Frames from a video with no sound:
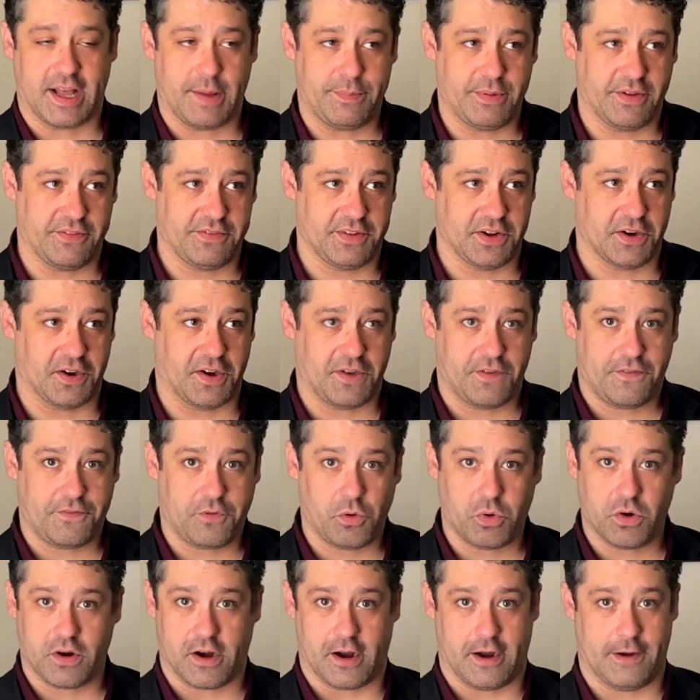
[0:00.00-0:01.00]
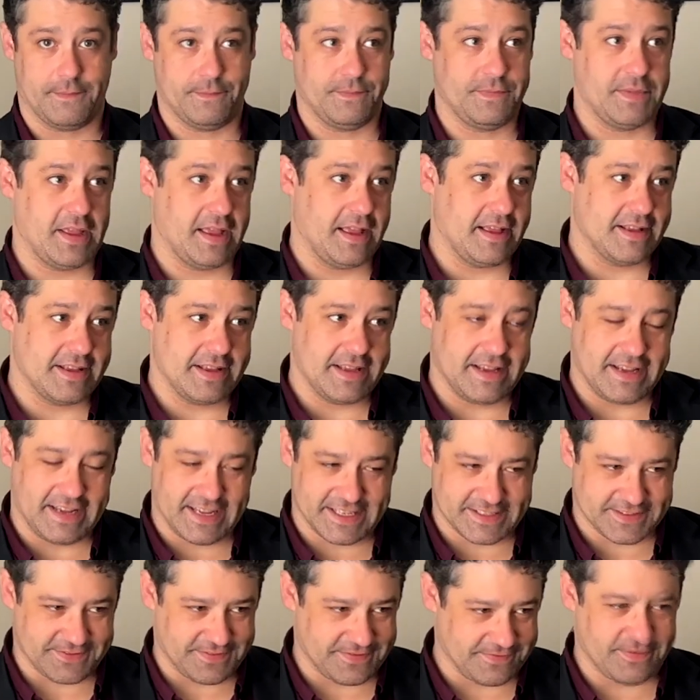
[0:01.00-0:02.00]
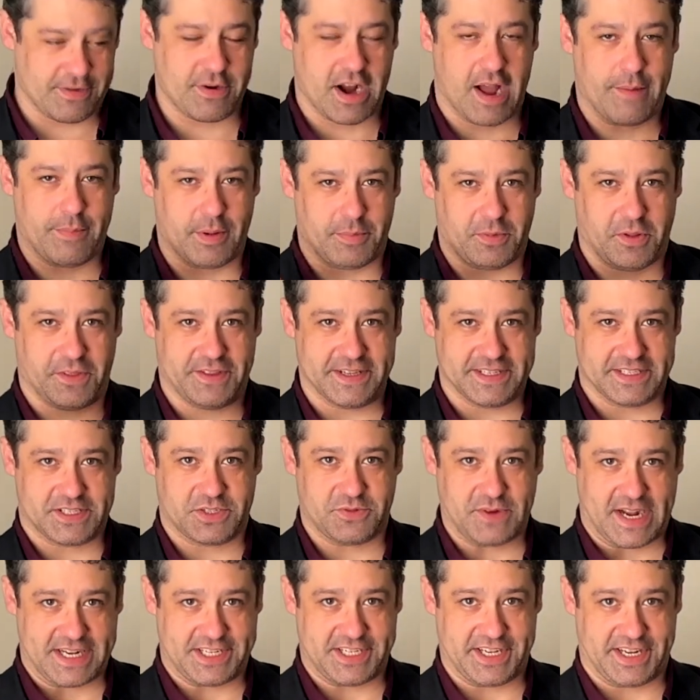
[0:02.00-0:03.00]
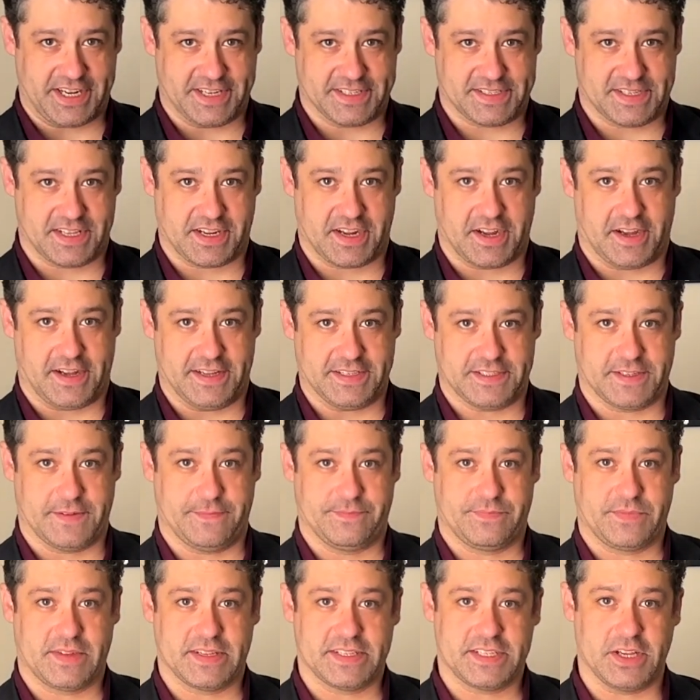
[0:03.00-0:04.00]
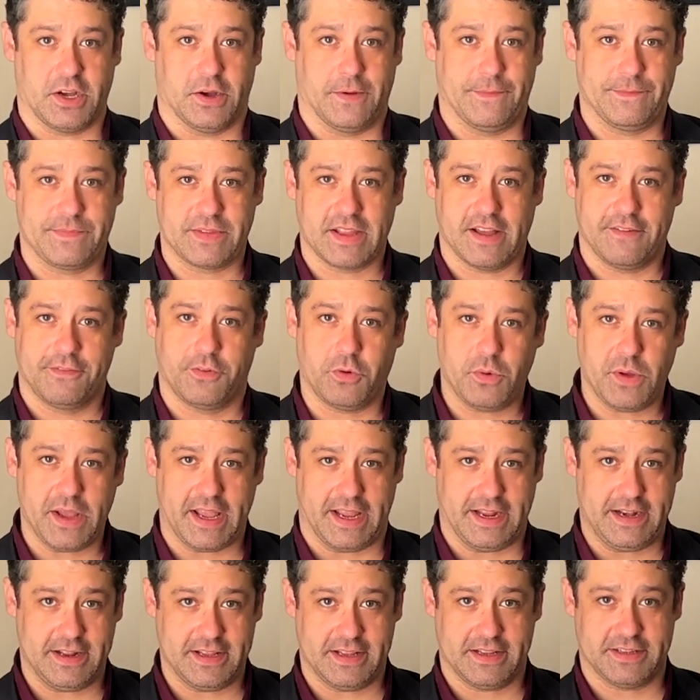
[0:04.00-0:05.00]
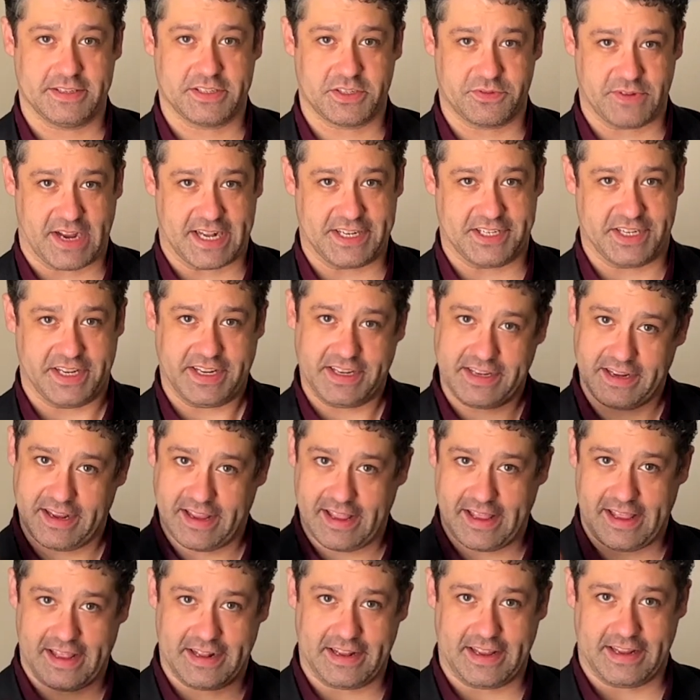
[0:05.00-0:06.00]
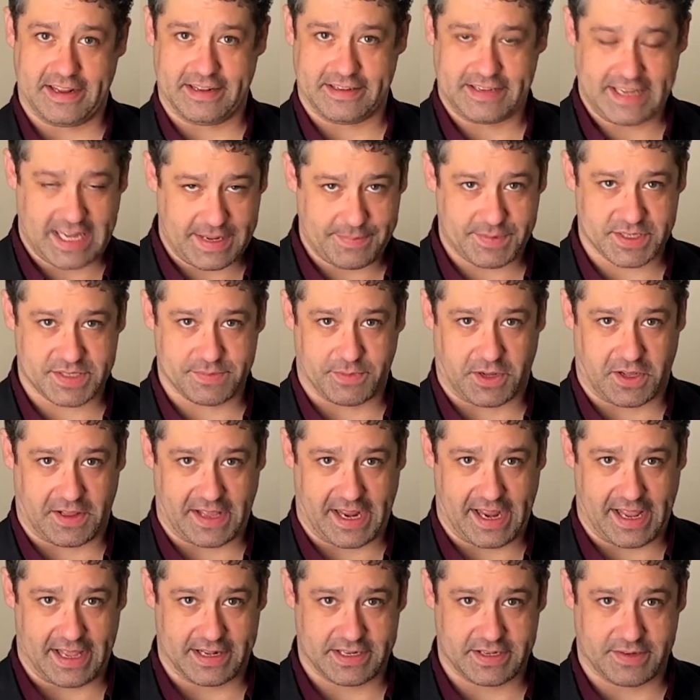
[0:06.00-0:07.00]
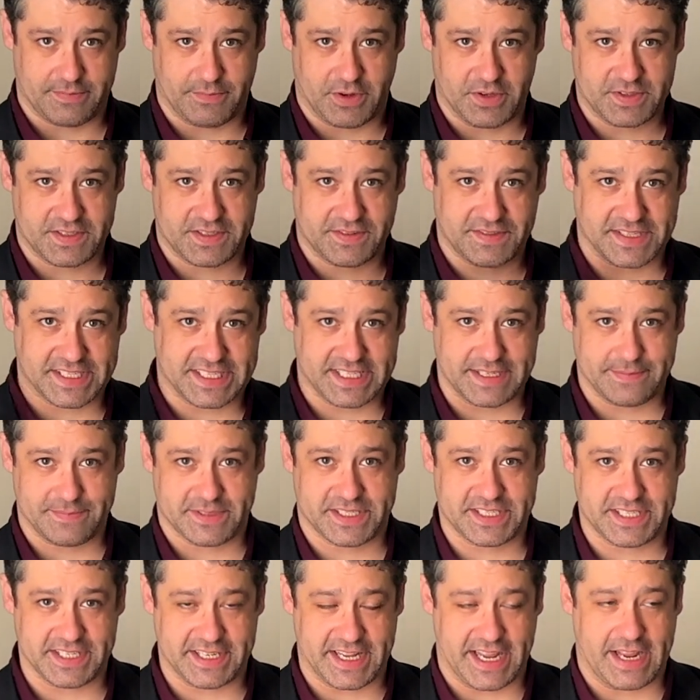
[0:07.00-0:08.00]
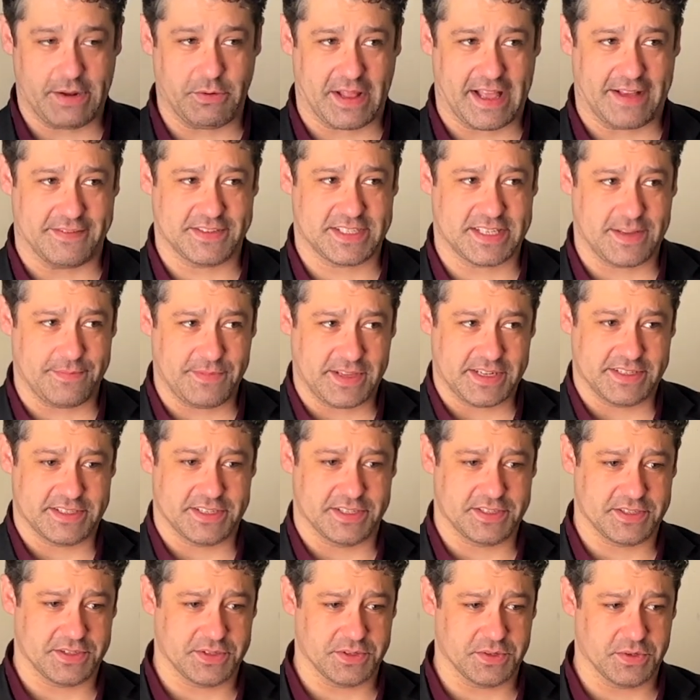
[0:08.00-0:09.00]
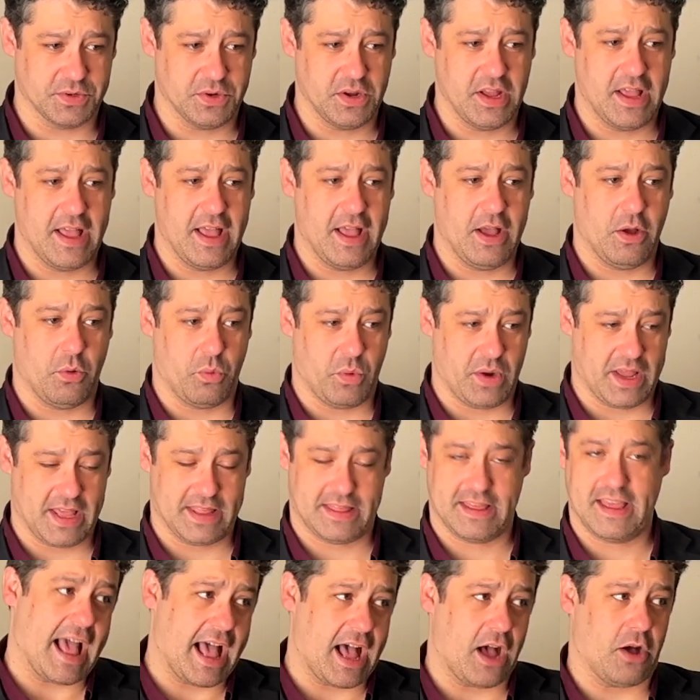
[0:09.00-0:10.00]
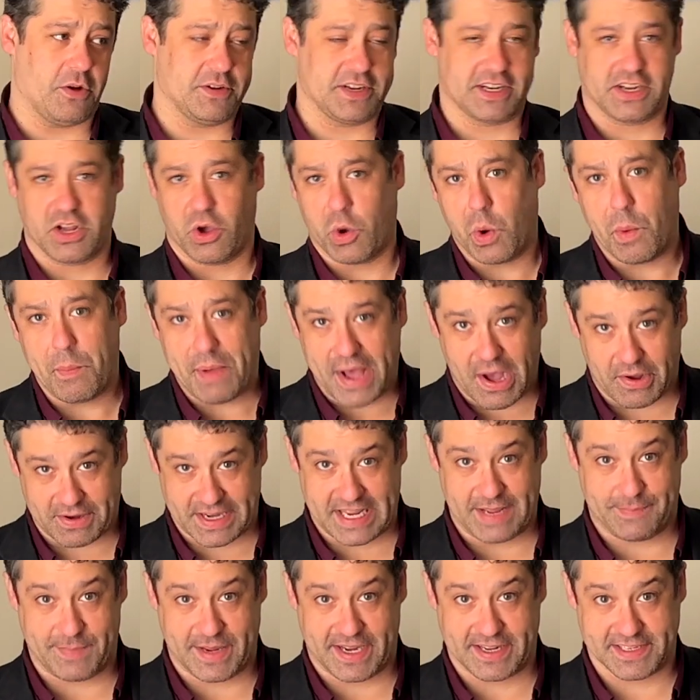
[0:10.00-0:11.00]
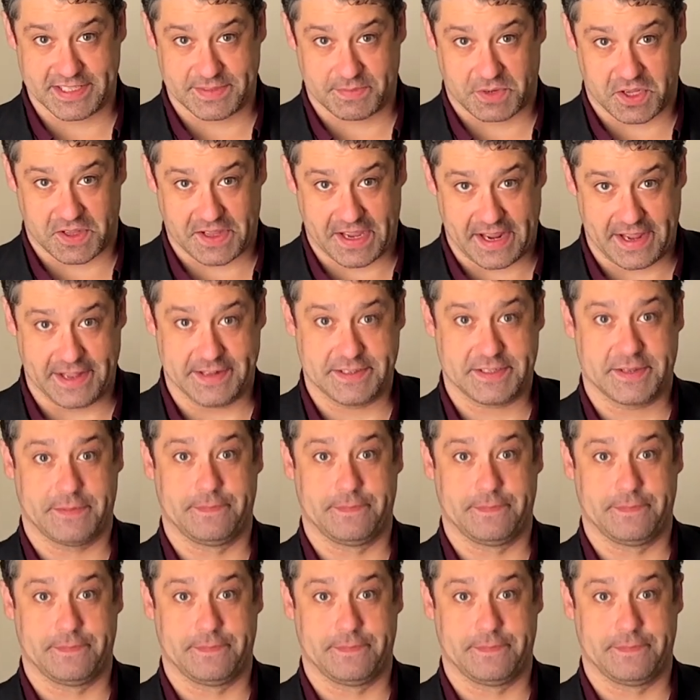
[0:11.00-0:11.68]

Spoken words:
of your forearm, it's probable that stretching is the cause. So avoid stretching, keep a small hand. Most of the tips today will have something to do with how to go about keeping a small hand.